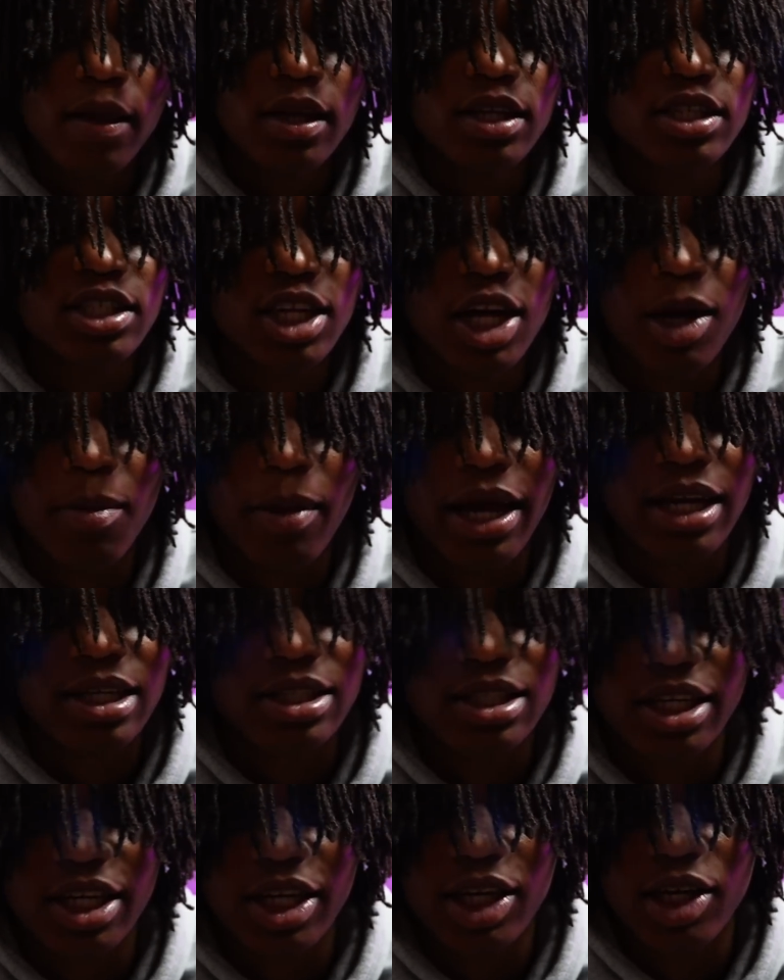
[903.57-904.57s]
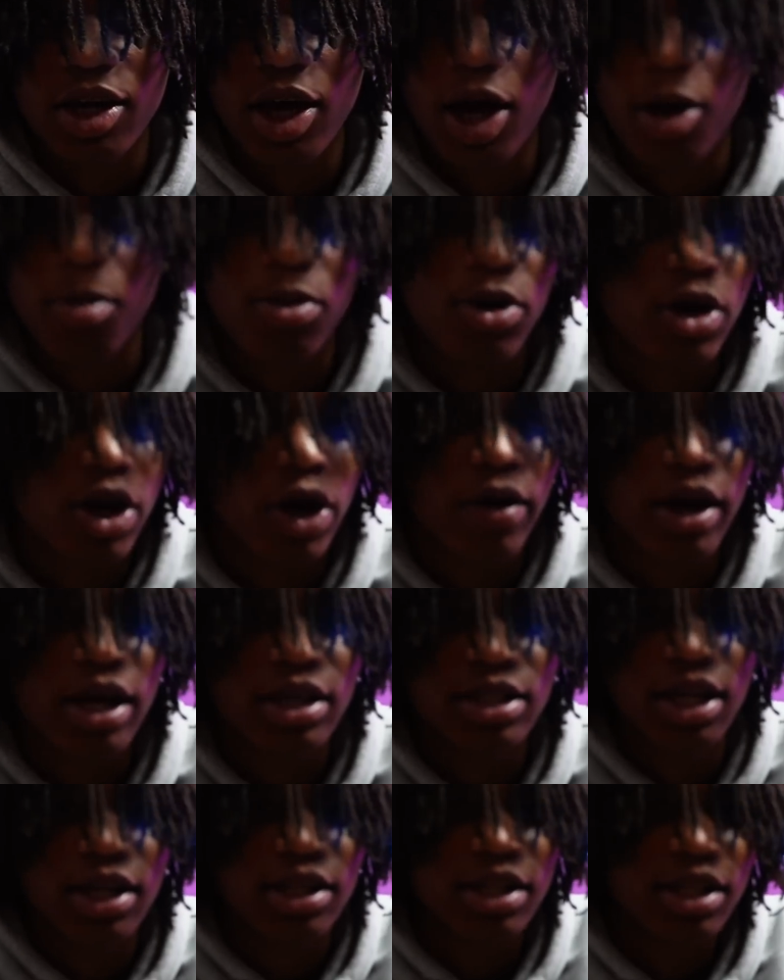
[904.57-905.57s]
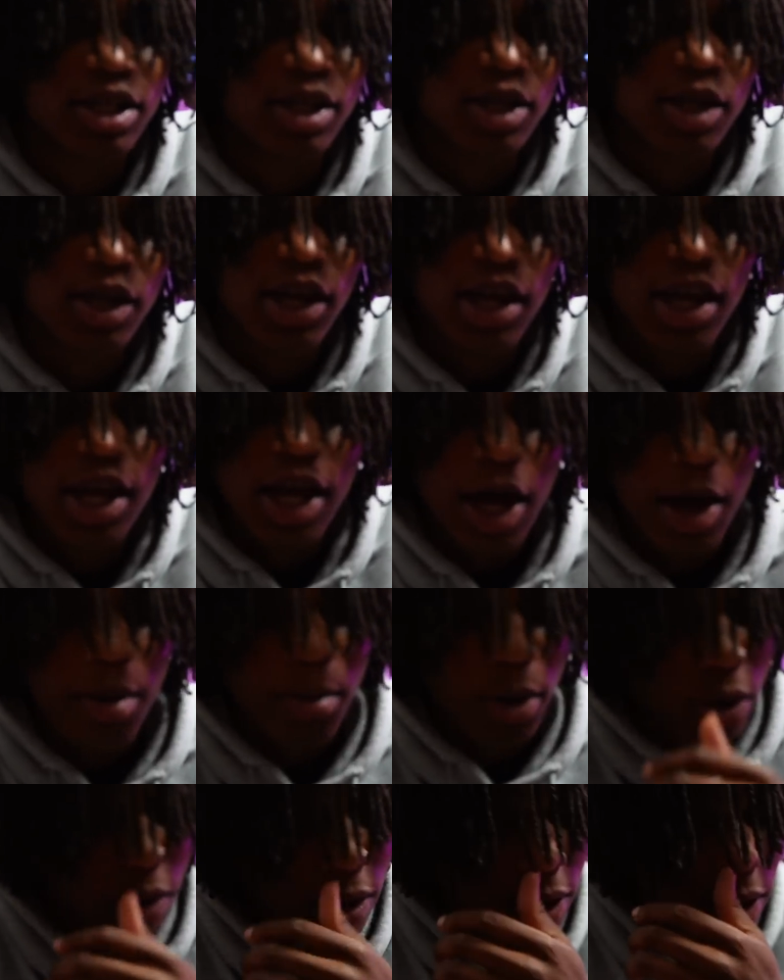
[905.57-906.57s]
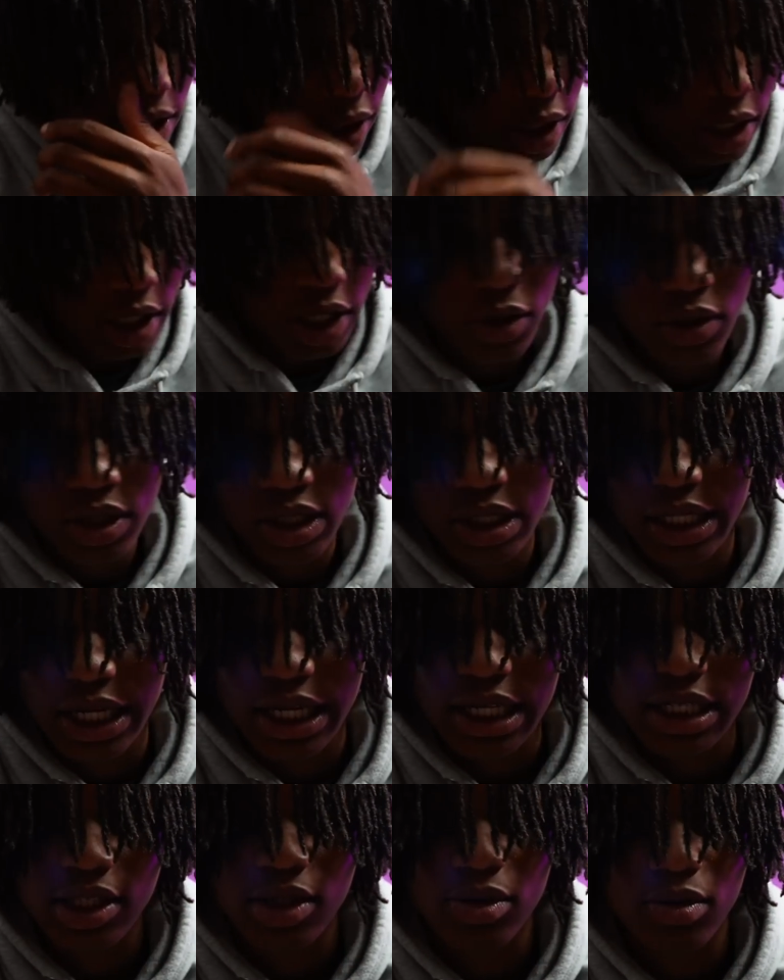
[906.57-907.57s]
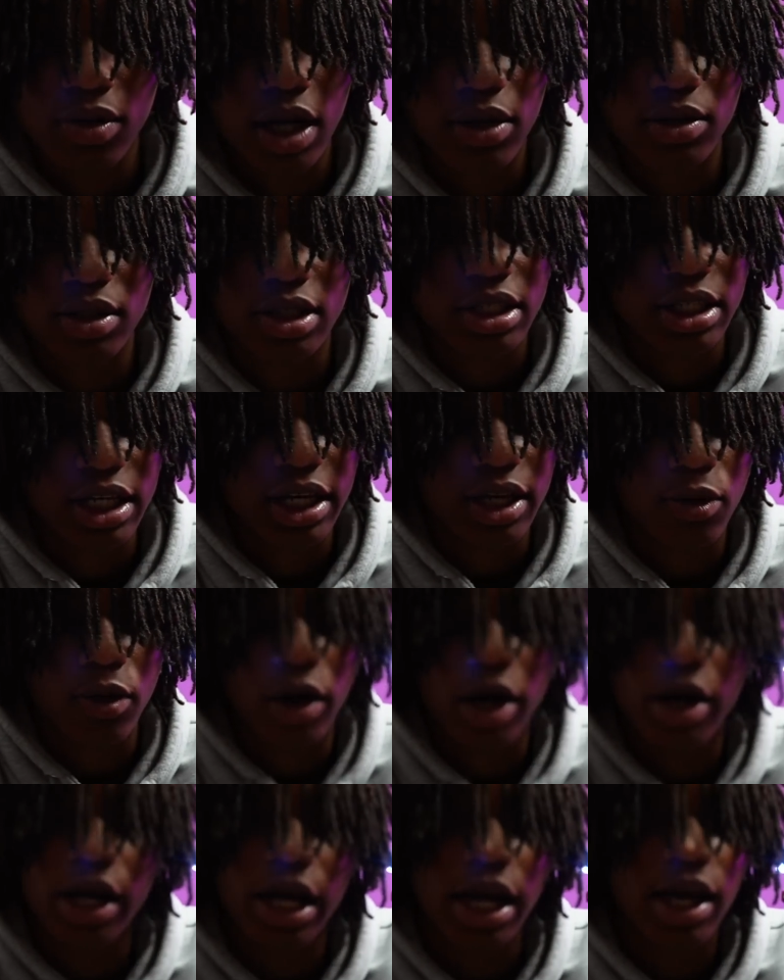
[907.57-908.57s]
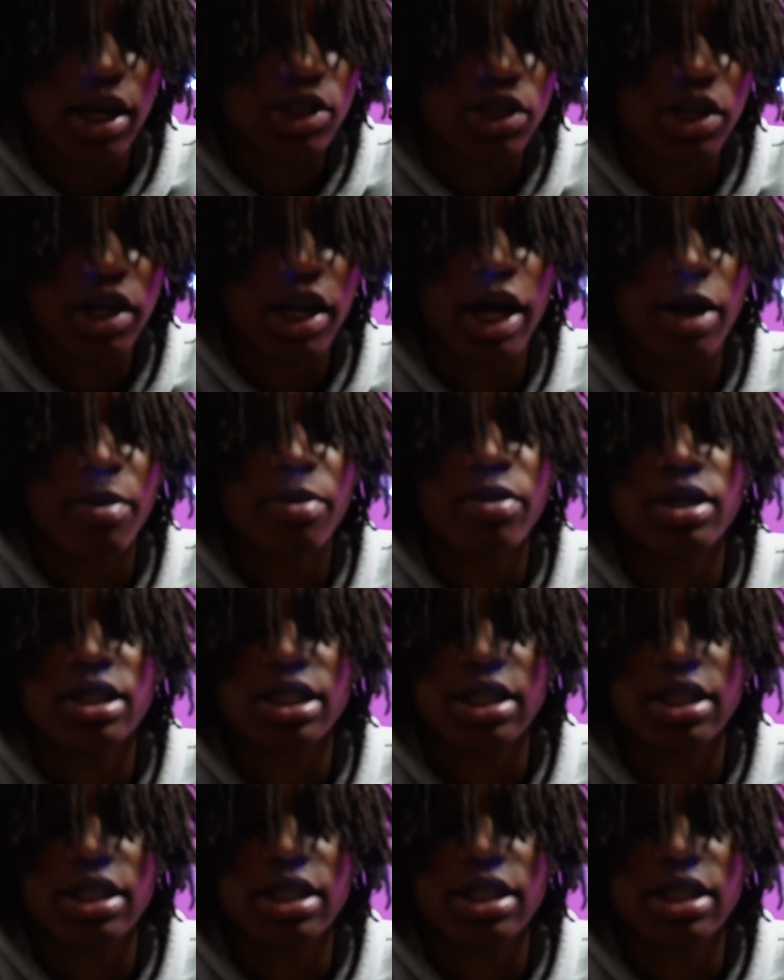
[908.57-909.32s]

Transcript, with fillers: Shit, I'm 18. I'm born and raised out there. Moved to uh, Houston, Texas when I was a jit when Hurricane Katrina happened and